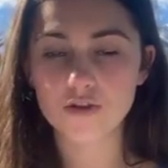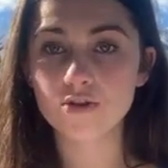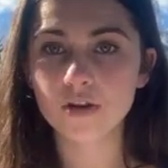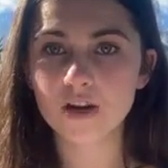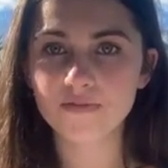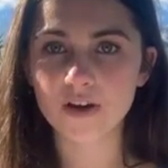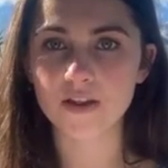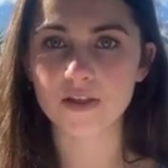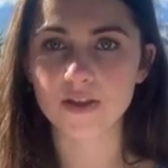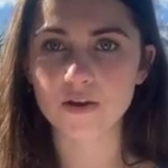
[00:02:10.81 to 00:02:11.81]
You can go
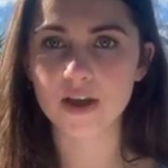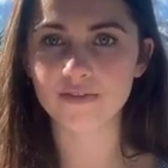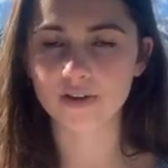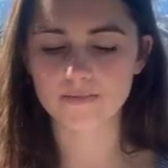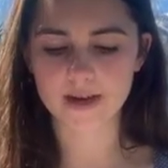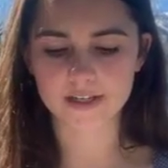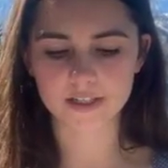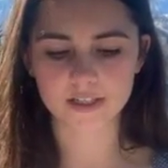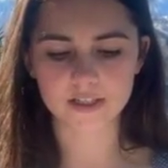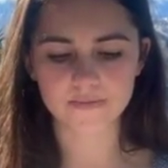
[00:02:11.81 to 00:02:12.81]
further than you ever
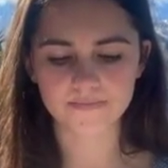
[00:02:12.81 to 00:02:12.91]
imagined.